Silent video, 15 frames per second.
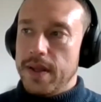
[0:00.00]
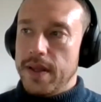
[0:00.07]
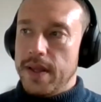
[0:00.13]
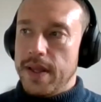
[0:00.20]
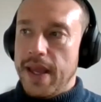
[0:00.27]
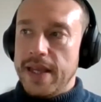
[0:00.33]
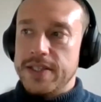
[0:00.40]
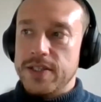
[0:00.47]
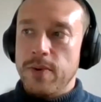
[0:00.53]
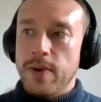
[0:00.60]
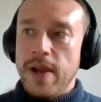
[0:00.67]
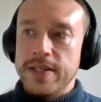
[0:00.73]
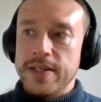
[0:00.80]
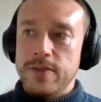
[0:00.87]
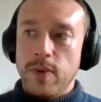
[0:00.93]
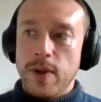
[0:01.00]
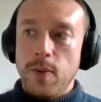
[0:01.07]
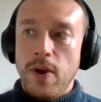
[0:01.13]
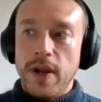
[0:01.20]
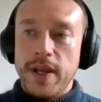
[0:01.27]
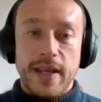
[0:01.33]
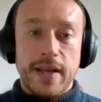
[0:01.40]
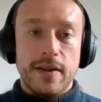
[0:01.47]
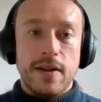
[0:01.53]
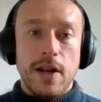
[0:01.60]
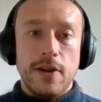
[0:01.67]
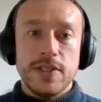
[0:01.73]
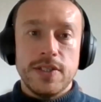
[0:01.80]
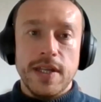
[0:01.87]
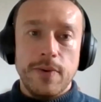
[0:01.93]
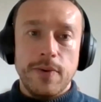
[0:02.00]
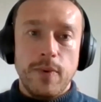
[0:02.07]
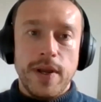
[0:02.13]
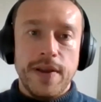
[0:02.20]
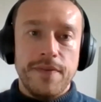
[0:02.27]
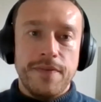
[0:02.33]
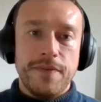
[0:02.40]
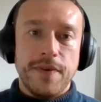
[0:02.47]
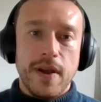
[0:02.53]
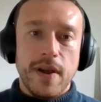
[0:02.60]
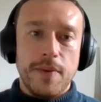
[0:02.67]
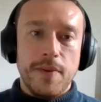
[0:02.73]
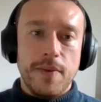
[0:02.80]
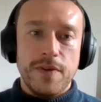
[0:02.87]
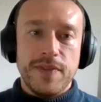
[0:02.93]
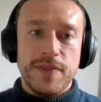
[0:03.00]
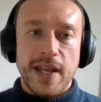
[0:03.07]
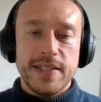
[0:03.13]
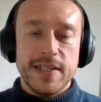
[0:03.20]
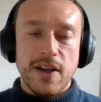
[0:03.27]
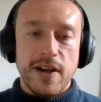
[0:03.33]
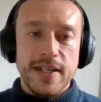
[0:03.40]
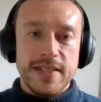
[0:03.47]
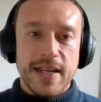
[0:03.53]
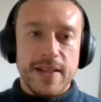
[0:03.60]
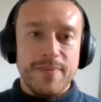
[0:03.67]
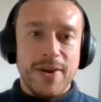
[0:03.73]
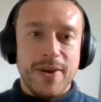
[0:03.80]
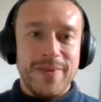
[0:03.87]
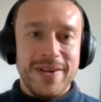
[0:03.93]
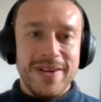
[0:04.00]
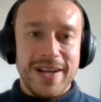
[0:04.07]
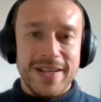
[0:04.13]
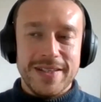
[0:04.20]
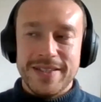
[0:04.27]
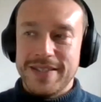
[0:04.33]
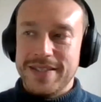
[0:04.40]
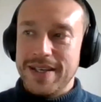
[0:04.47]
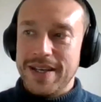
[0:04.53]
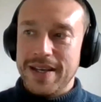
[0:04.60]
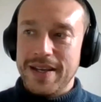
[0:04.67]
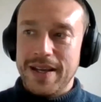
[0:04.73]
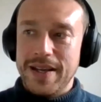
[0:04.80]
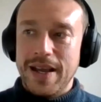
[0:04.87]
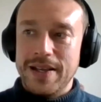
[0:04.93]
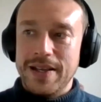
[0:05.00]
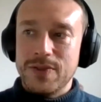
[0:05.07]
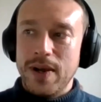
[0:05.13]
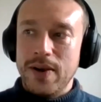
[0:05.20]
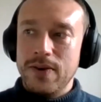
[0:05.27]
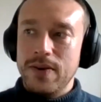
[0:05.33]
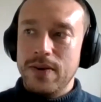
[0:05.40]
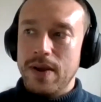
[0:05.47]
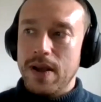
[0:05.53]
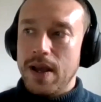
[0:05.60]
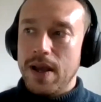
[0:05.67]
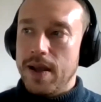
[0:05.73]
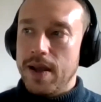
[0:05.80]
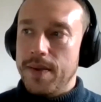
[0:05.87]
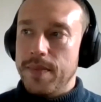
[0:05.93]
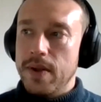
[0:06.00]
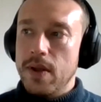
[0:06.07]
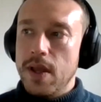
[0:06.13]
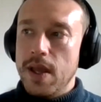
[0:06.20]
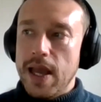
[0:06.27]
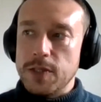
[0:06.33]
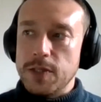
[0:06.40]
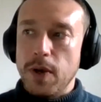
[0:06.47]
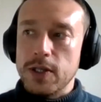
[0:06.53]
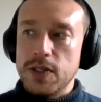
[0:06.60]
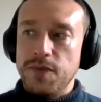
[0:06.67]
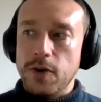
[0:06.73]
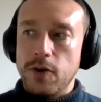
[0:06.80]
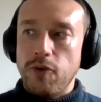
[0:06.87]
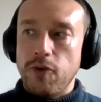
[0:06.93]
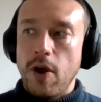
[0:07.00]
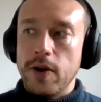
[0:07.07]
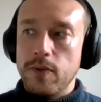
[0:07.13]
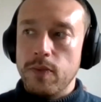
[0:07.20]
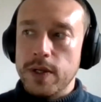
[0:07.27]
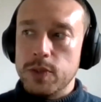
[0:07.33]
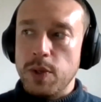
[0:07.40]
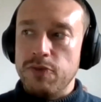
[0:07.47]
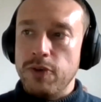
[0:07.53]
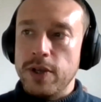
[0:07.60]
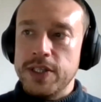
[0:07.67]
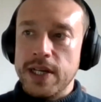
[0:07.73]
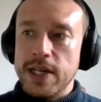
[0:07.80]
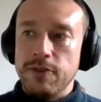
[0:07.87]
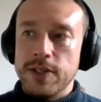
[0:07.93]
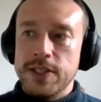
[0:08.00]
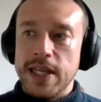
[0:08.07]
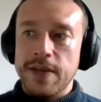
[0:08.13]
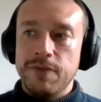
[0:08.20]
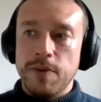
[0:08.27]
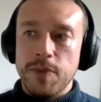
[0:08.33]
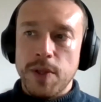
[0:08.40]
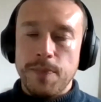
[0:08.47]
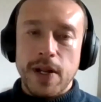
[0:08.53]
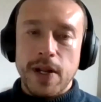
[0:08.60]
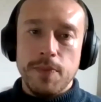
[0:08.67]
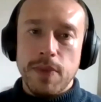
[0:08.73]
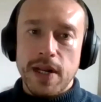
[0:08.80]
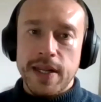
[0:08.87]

Yeah, so we're working closely with DataKind at the moment as well, as part of a grant which we've recently received from the Bill and